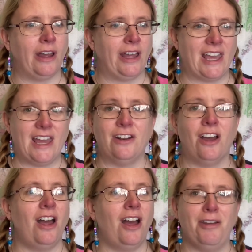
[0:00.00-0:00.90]
Again,
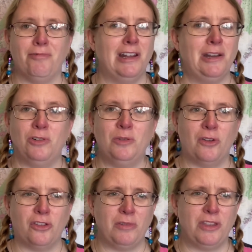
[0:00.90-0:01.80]
I really wouldn't
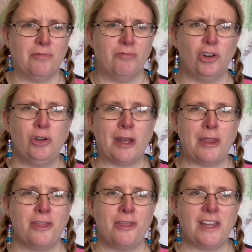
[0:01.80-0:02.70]
bother with the robe. I
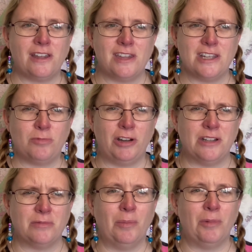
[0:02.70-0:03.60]
think this
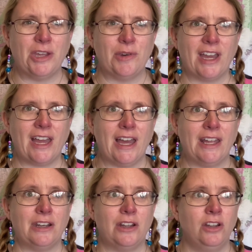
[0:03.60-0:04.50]
one is one where you
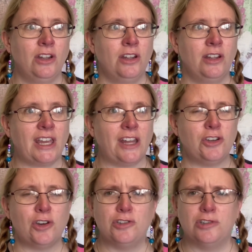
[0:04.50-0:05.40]
can
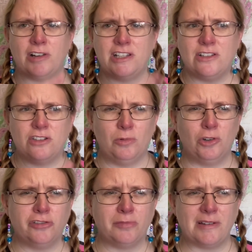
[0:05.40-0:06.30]
you go straight into the
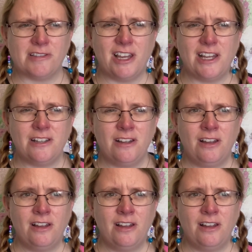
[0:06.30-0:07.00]
water from outside?